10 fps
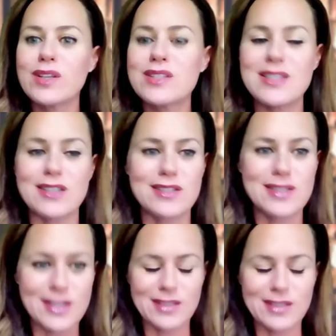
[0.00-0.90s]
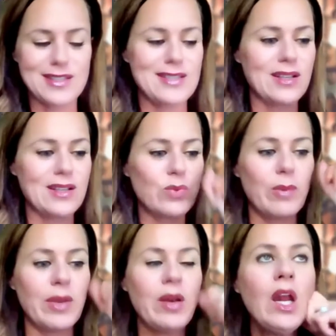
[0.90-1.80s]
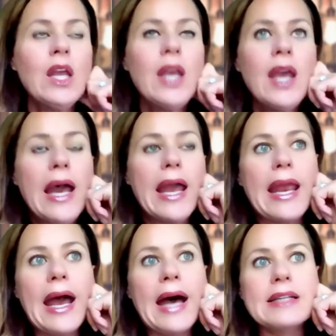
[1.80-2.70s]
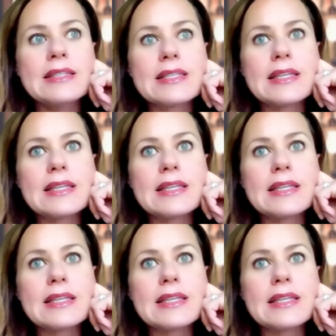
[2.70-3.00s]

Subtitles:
seasoned woman. And